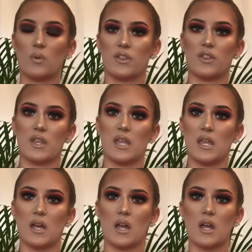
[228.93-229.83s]
with
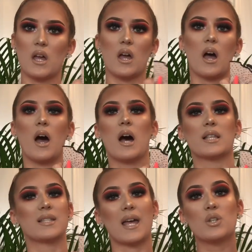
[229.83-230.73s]
the
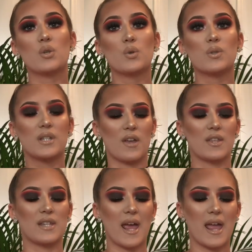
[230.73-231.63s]
sandals the other
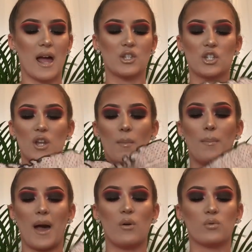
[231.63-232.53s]
day and just a
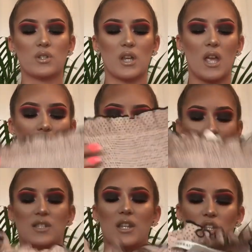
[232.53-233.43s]
belt to
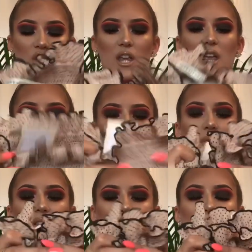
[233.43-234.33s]
cinch it in,
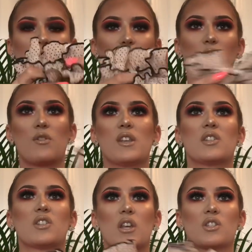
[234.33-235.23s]
because I follow
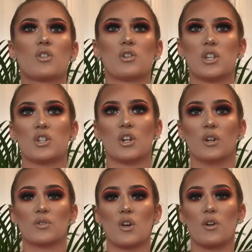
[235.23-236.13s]
these Scottish
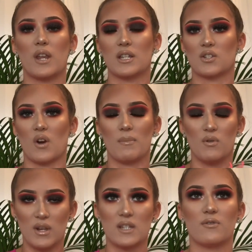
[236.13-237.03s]
girls on Instagram. You
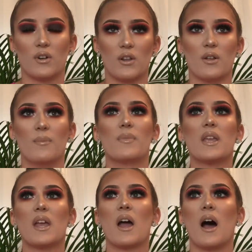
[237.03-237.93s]
need to follow
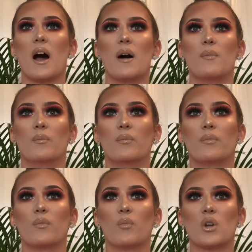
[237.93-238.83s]
them.
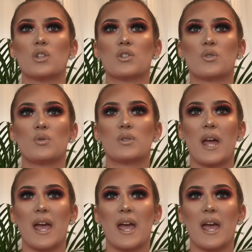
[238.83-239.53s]
One's called